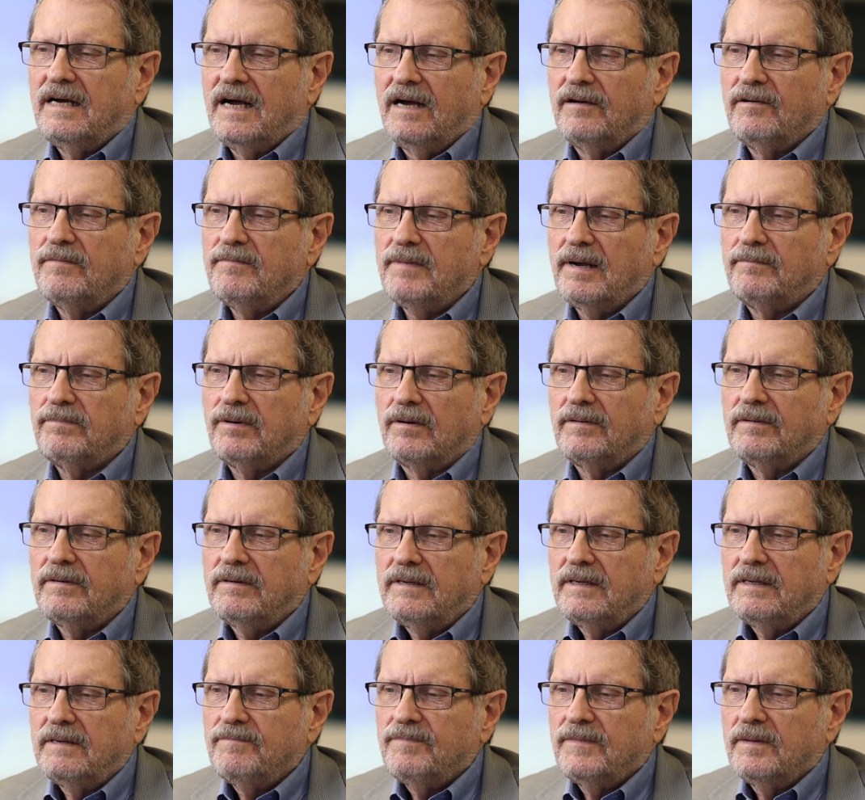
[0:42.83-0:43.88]
I remember
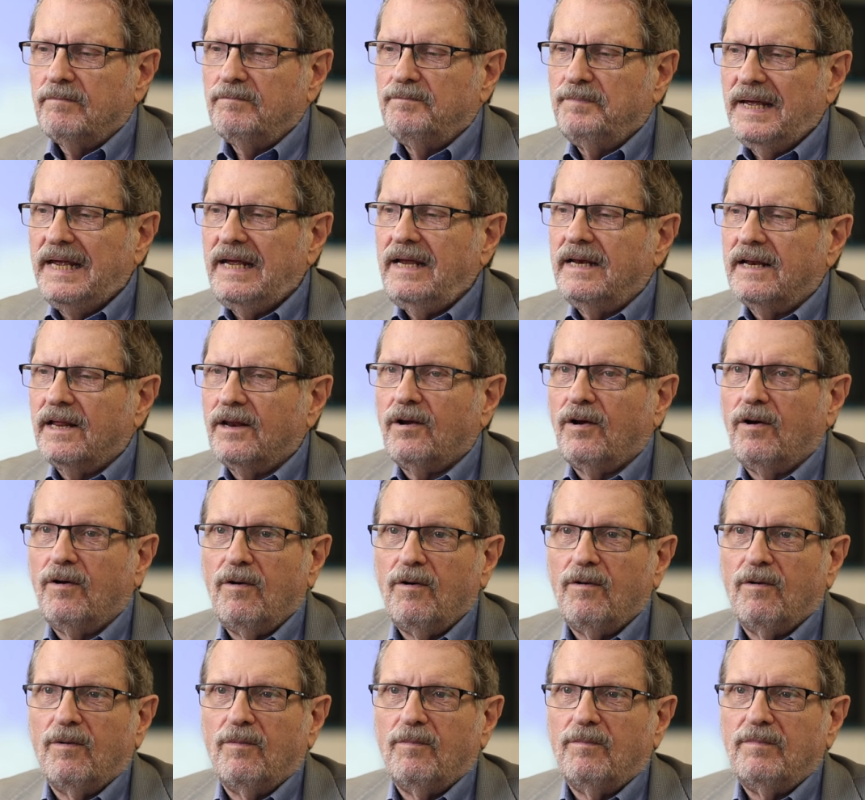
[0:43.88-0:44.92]
being at
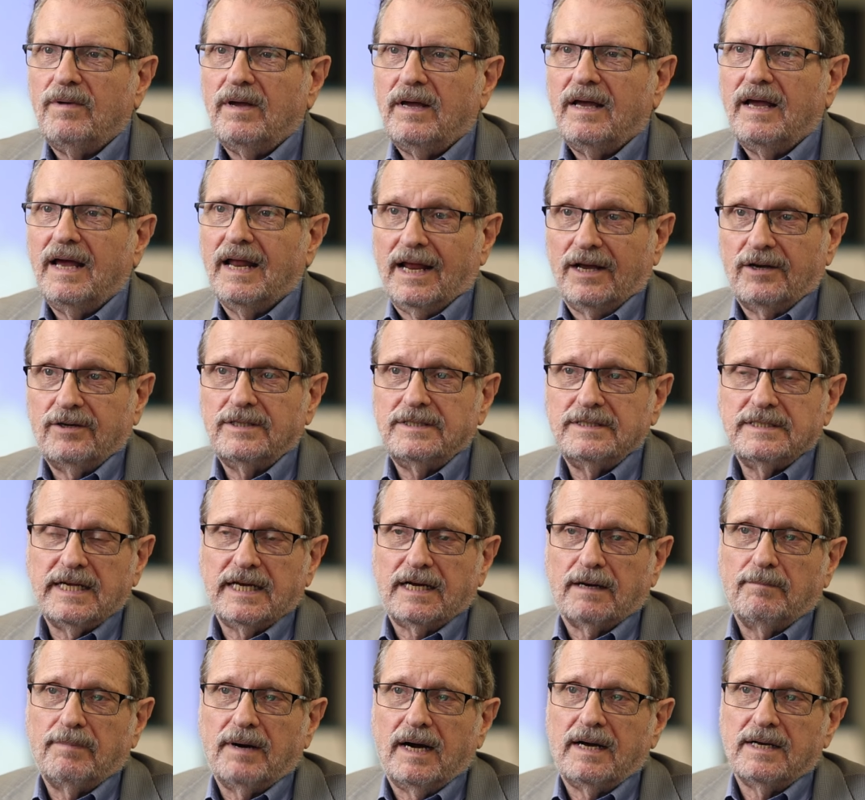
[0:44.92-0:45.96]
home, and I couldn't
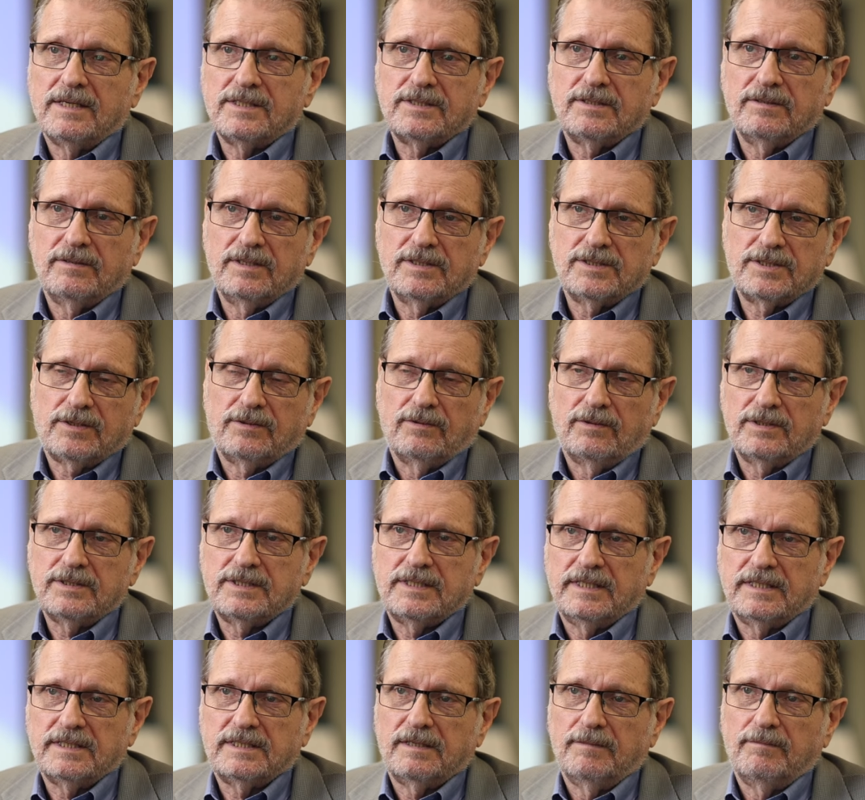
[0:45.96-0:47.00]
take a bus, so the school
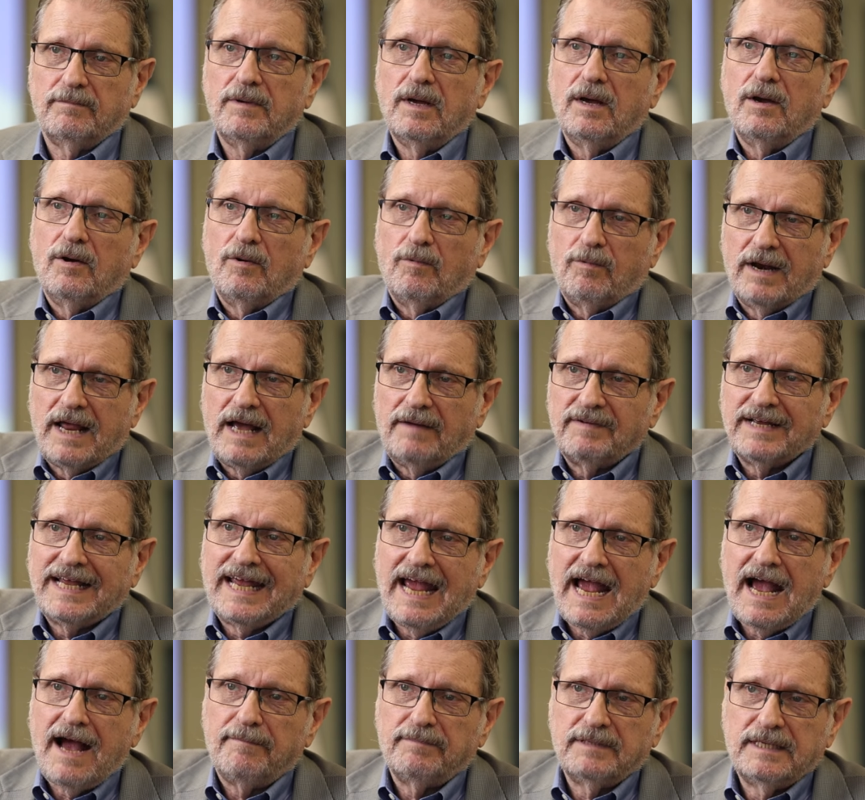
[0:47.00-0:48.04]
system would have a
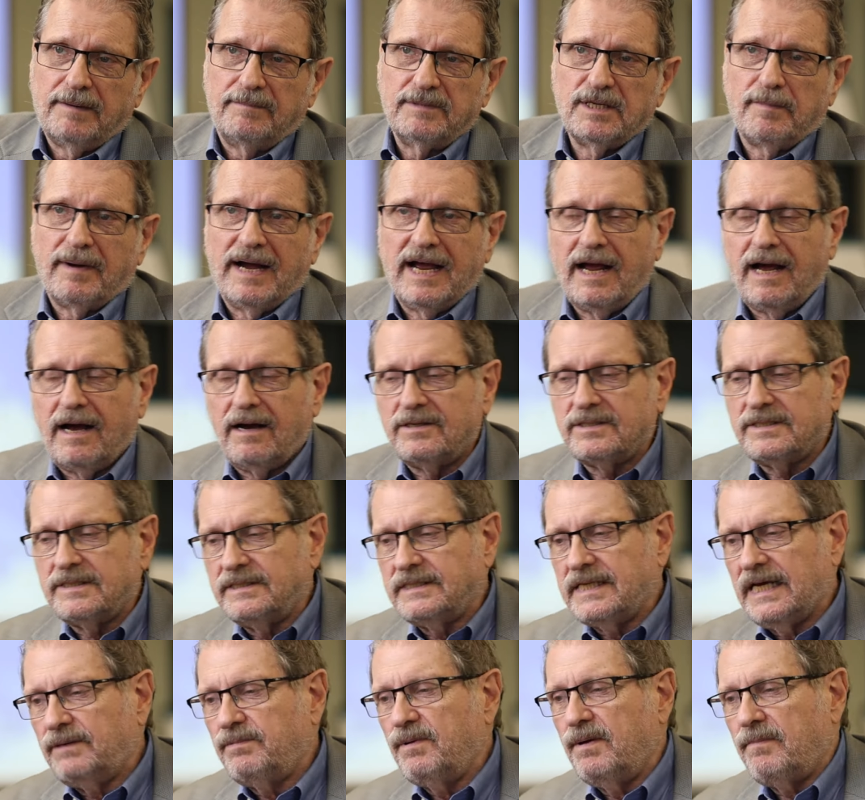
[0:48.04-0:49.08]
cab come to my house and
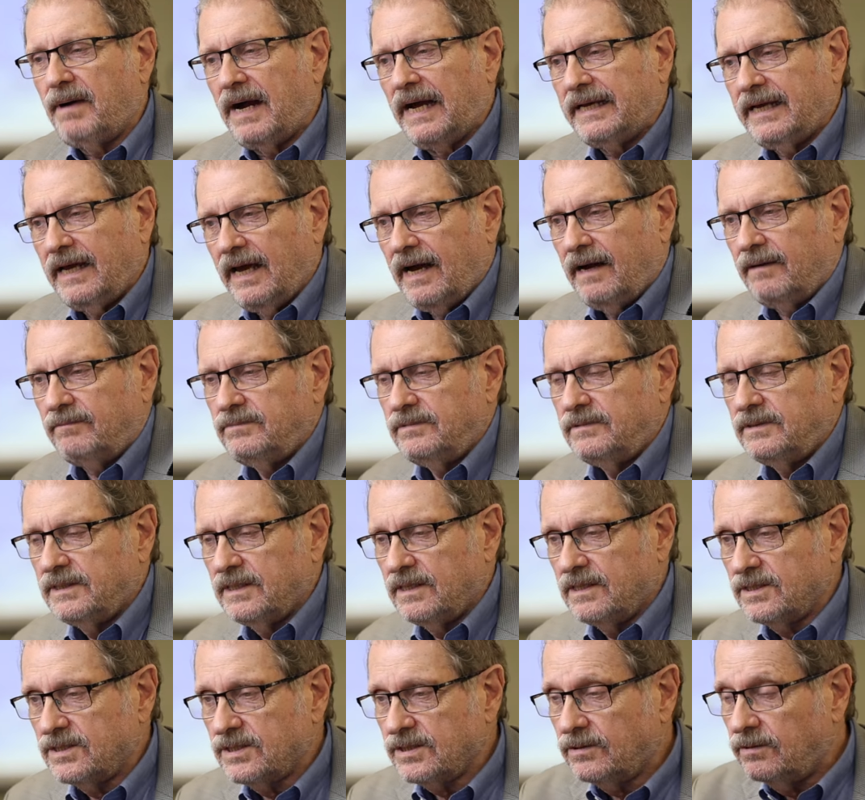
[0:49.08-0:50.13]
take me by cab to
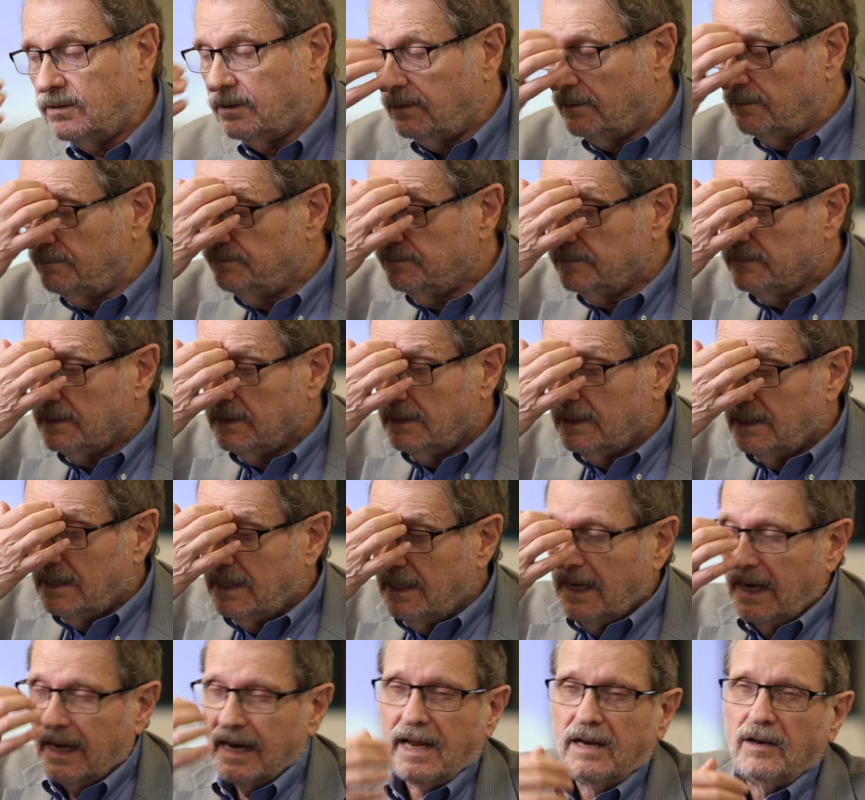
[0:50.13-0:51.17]
the school.
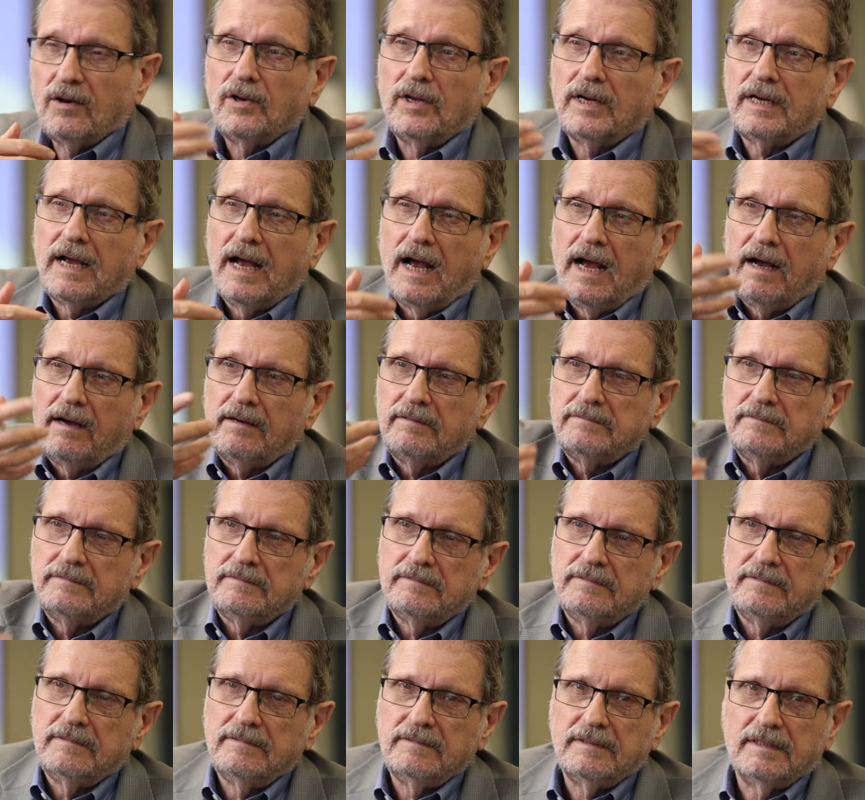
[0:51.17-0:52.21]
And I'd look out
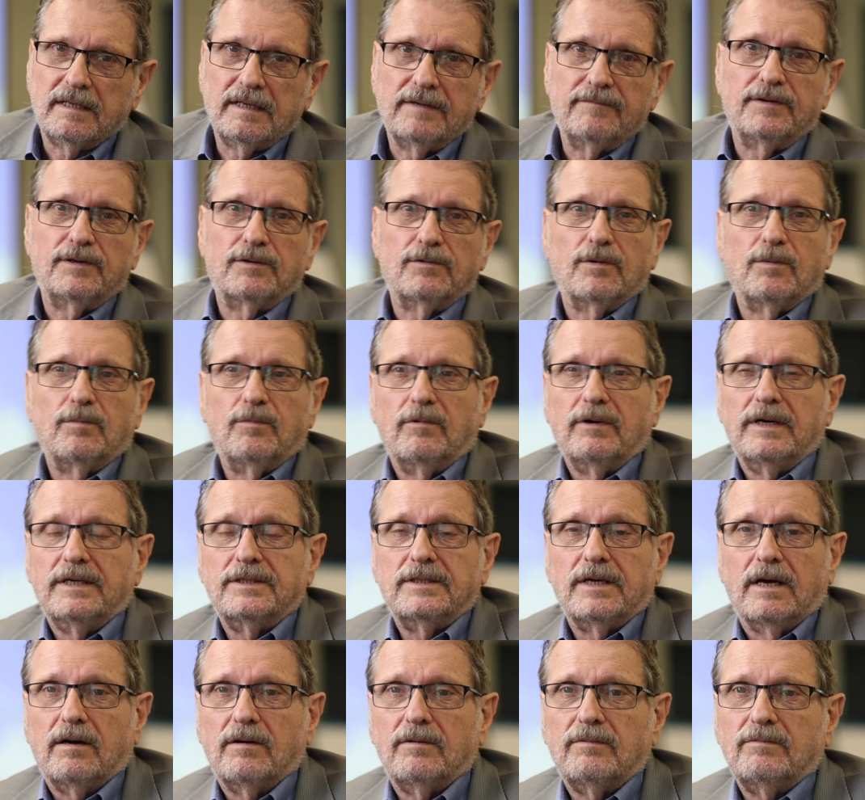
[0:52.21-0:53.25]
the living room
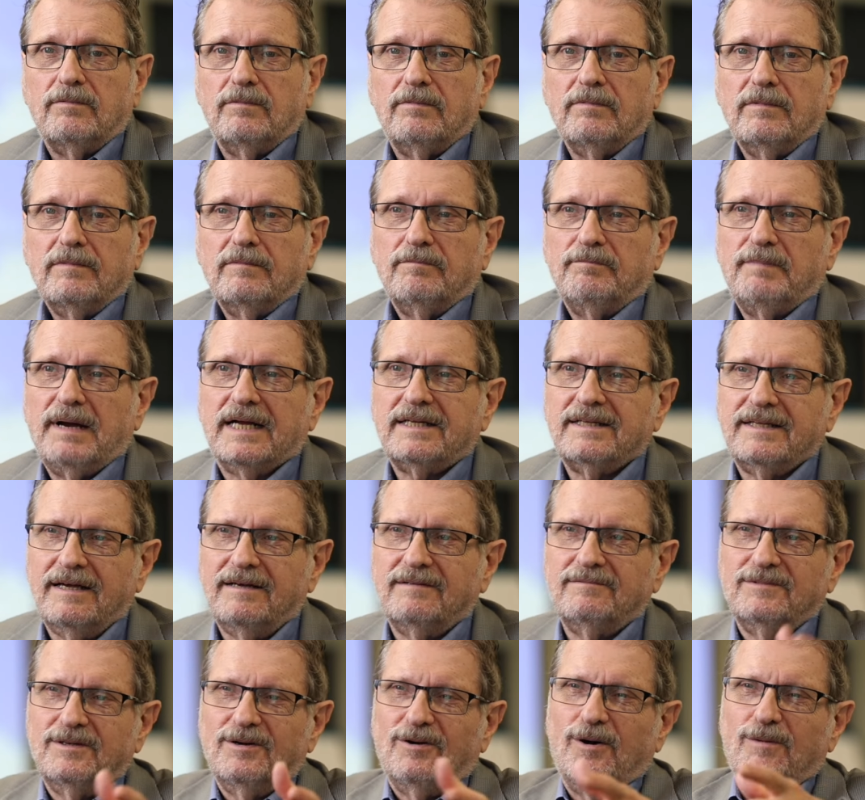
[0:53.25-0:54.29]
window. Back
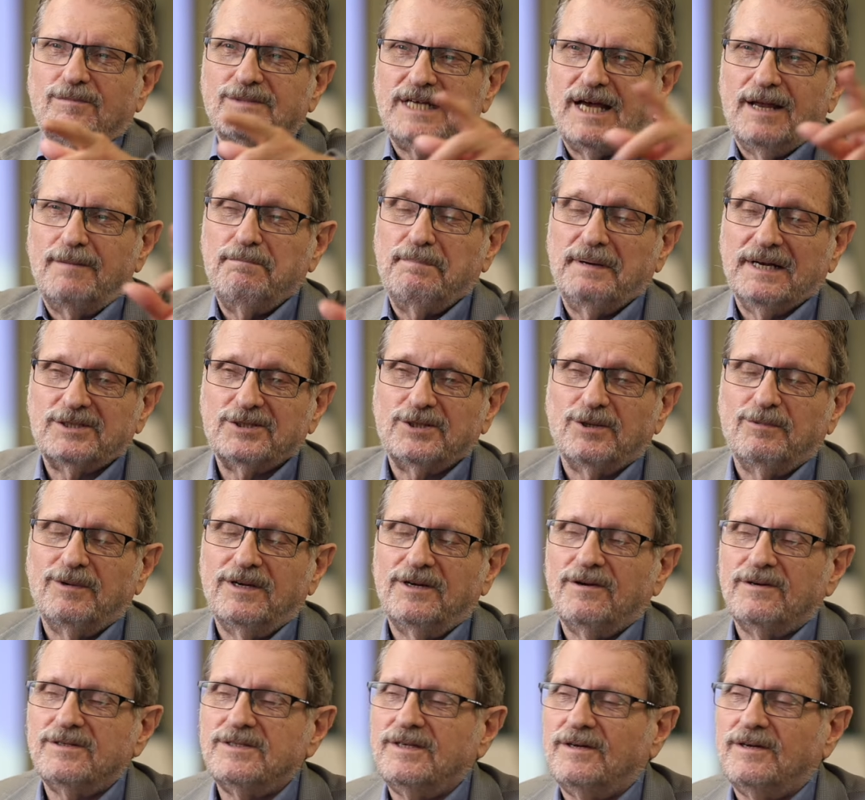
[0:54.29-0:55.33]
then, homes had picture windows